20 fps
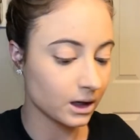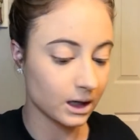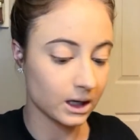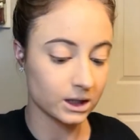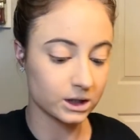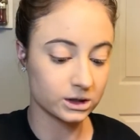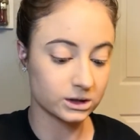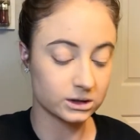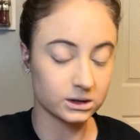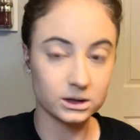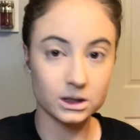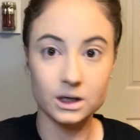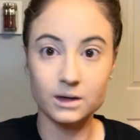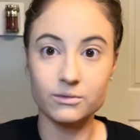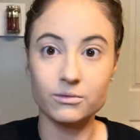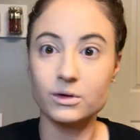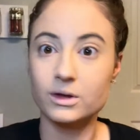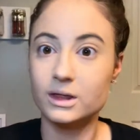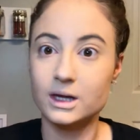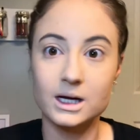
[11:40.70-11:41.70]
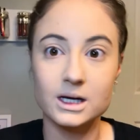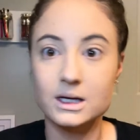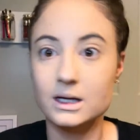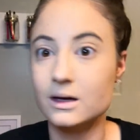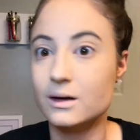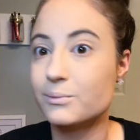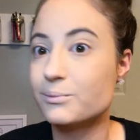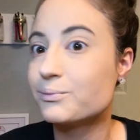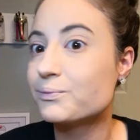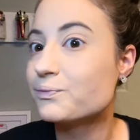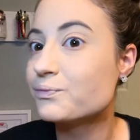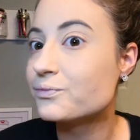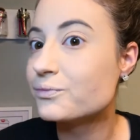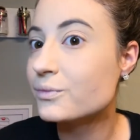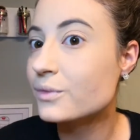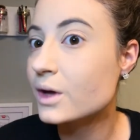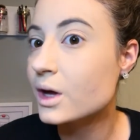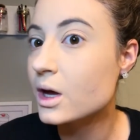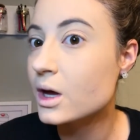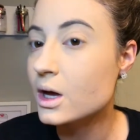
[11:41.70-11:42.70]
I just love what that
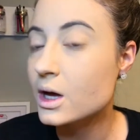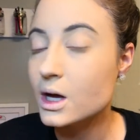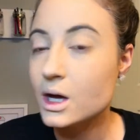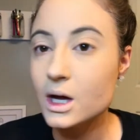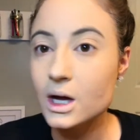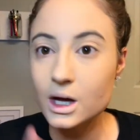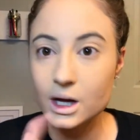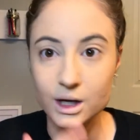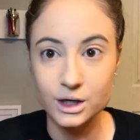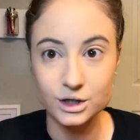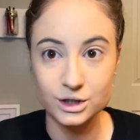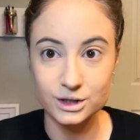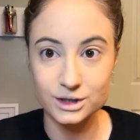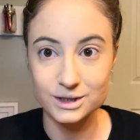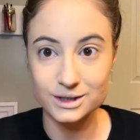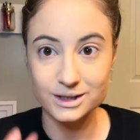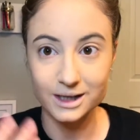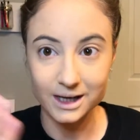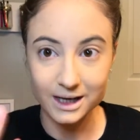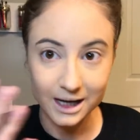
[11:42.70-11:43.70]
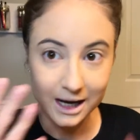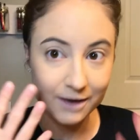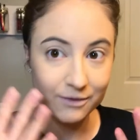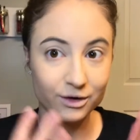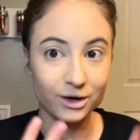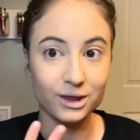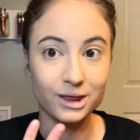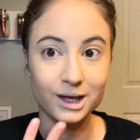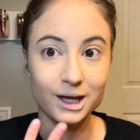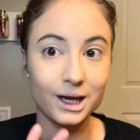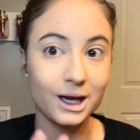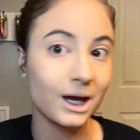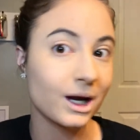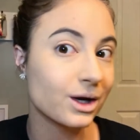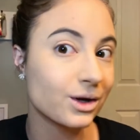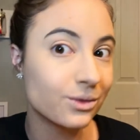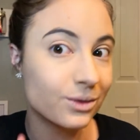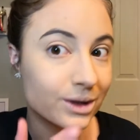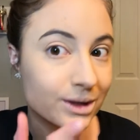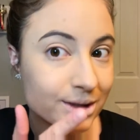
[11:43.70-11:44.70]
did. It just set everything,
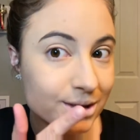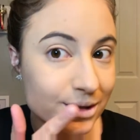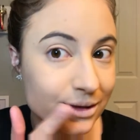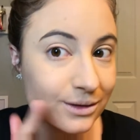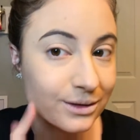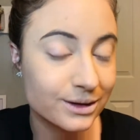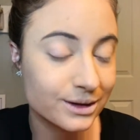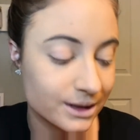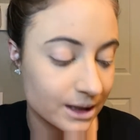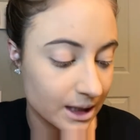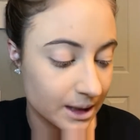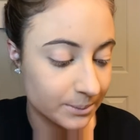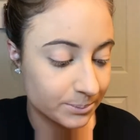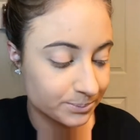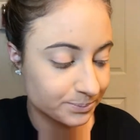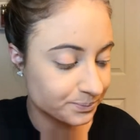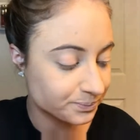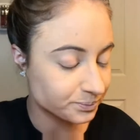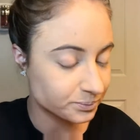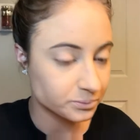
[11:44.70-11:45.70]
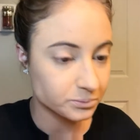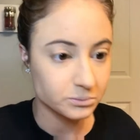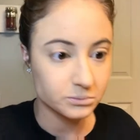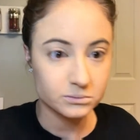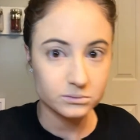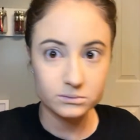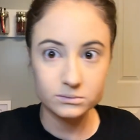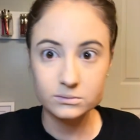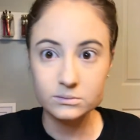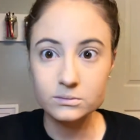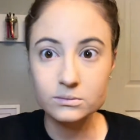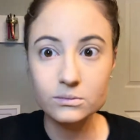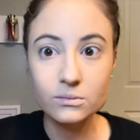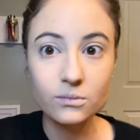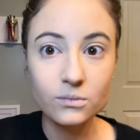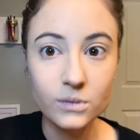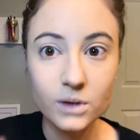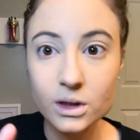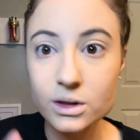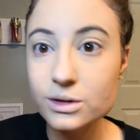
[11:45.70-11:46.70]
and you can still see.
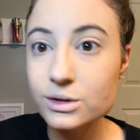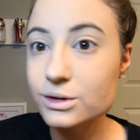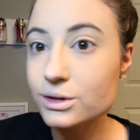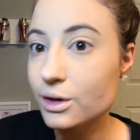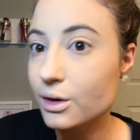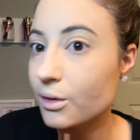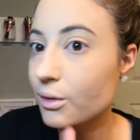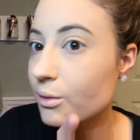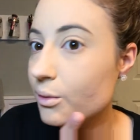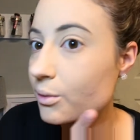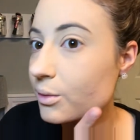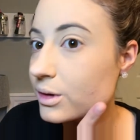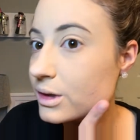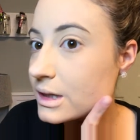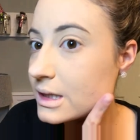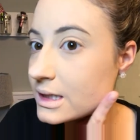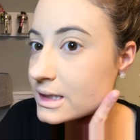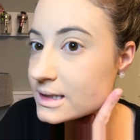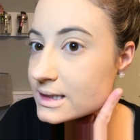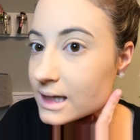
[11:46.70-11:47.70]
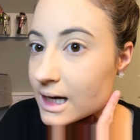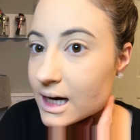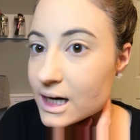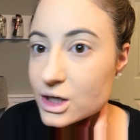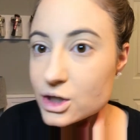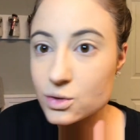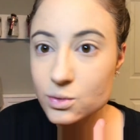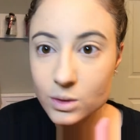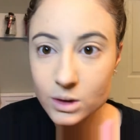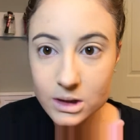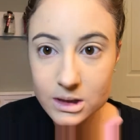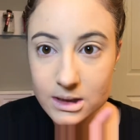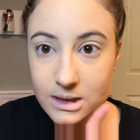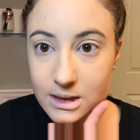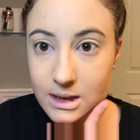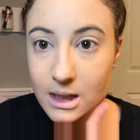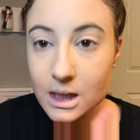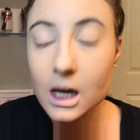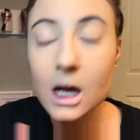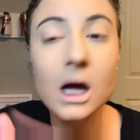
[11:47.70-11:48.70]
So with this side, you can
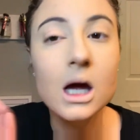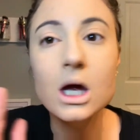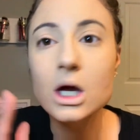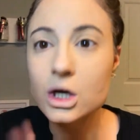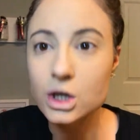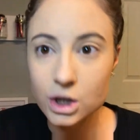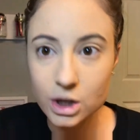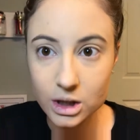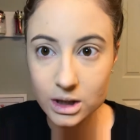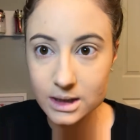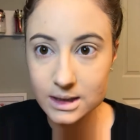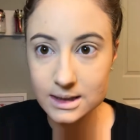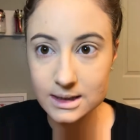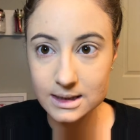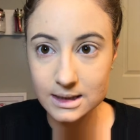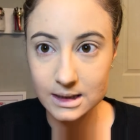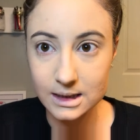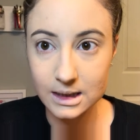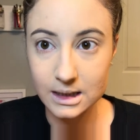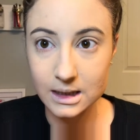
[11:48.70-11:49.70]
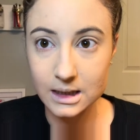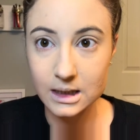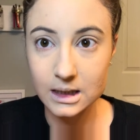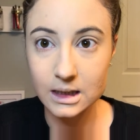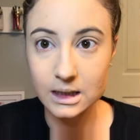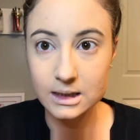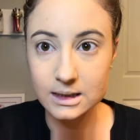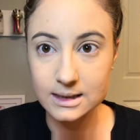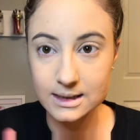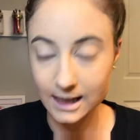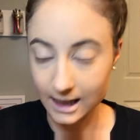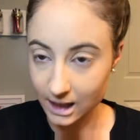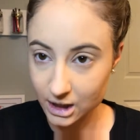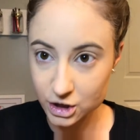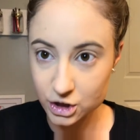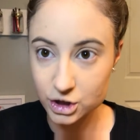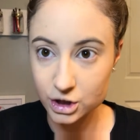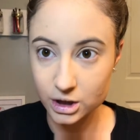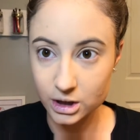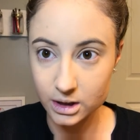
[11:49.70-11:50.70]
see, you're gonna see
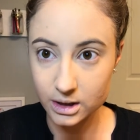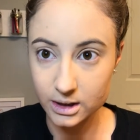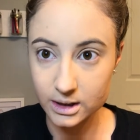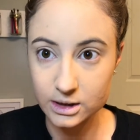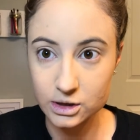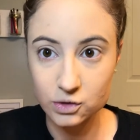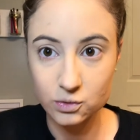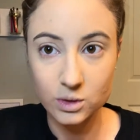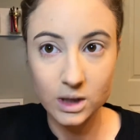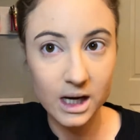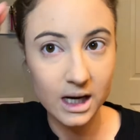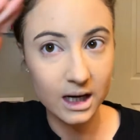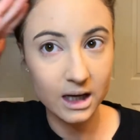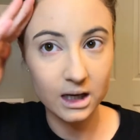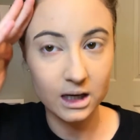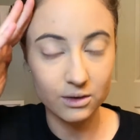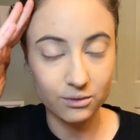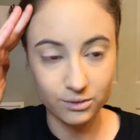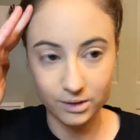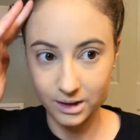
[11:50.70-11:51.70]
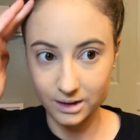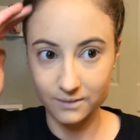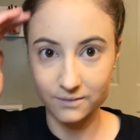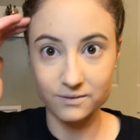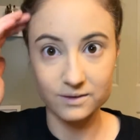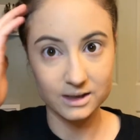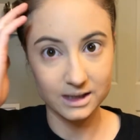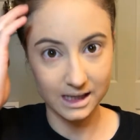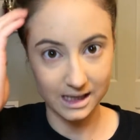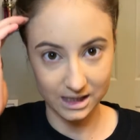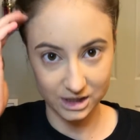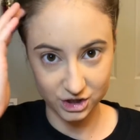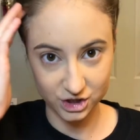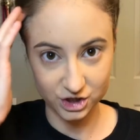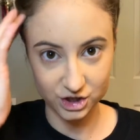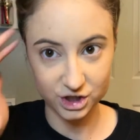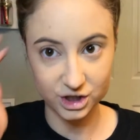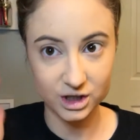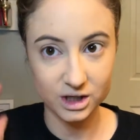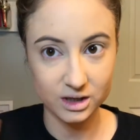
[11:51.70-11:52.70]
texture, because you can't get rid of
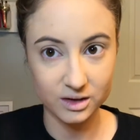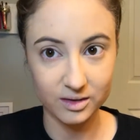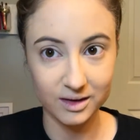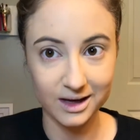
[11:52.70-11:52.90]
texture.